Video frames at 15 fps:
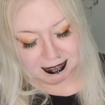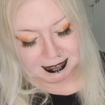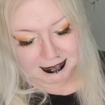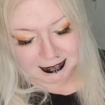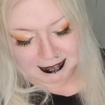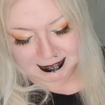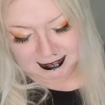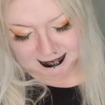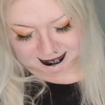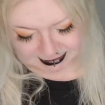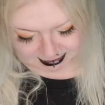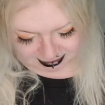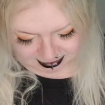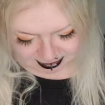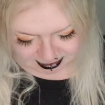is,
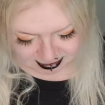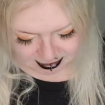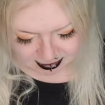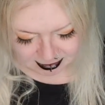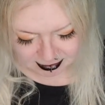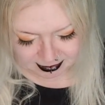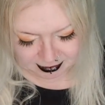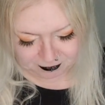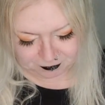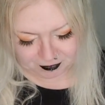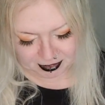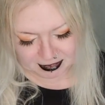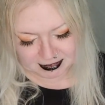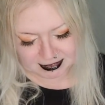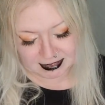it
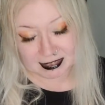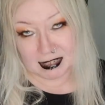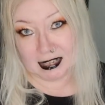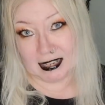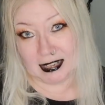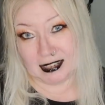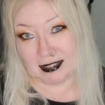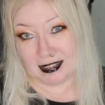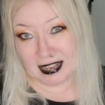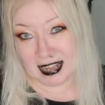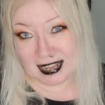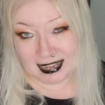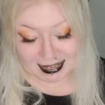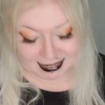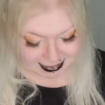feels a little
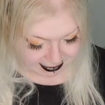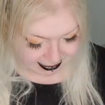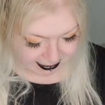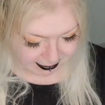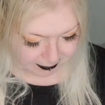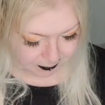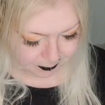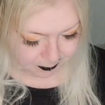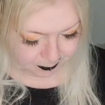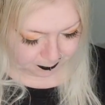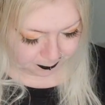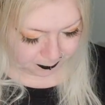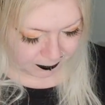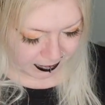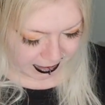like,
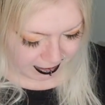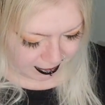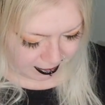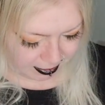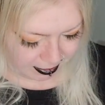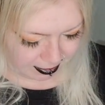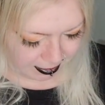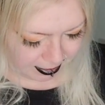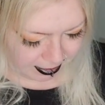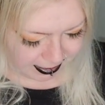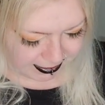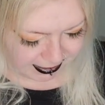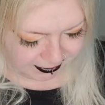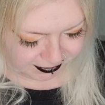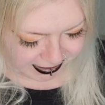let's
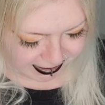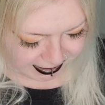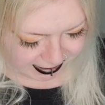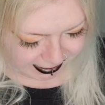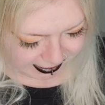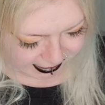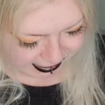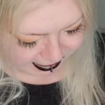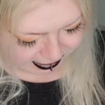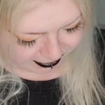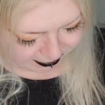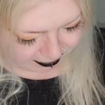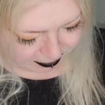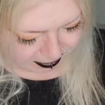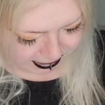see if I can get it to
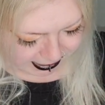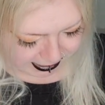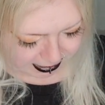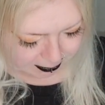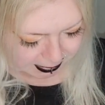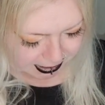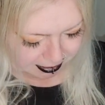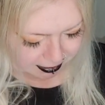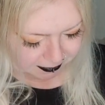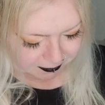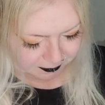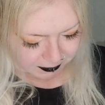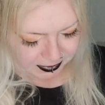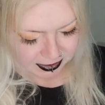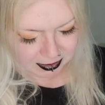hold it a little better.
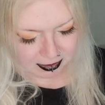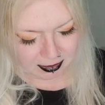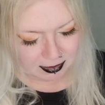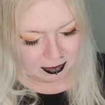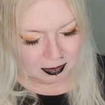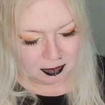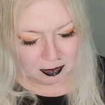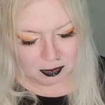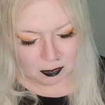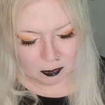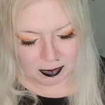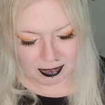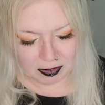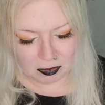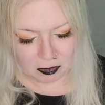
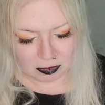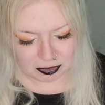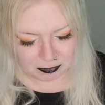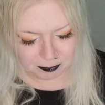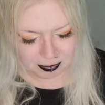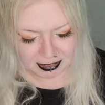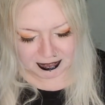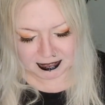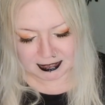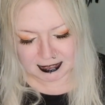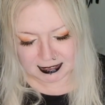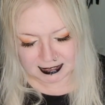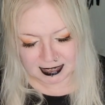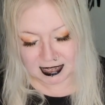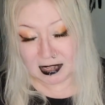When I hold the print
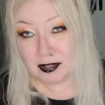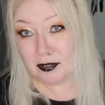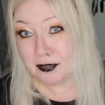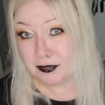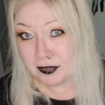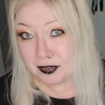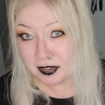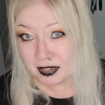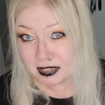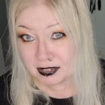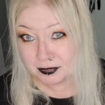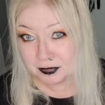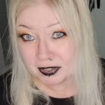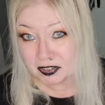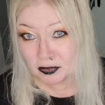itself, it
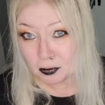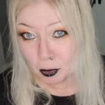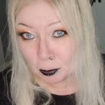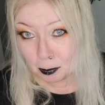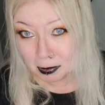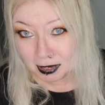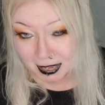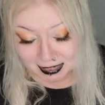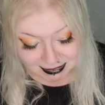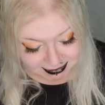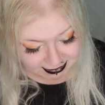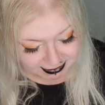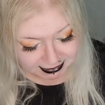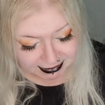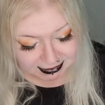feels more
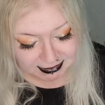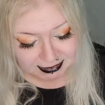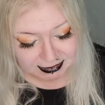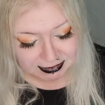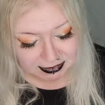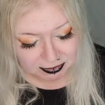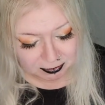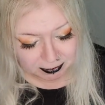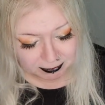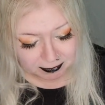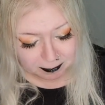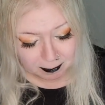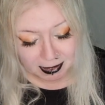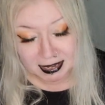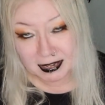plastic, so it
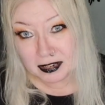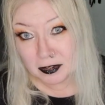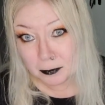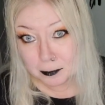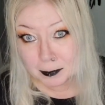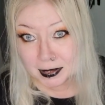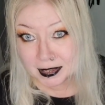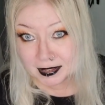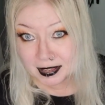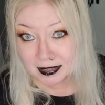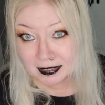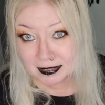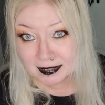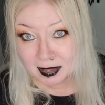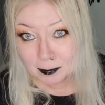might not be that
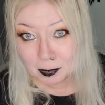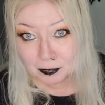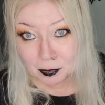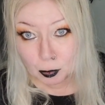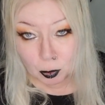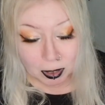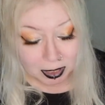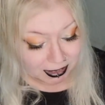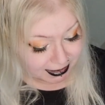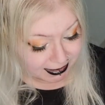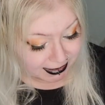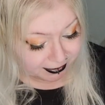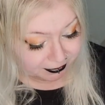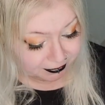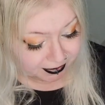type of
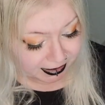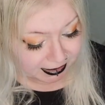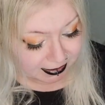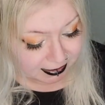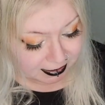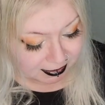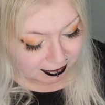quality thing.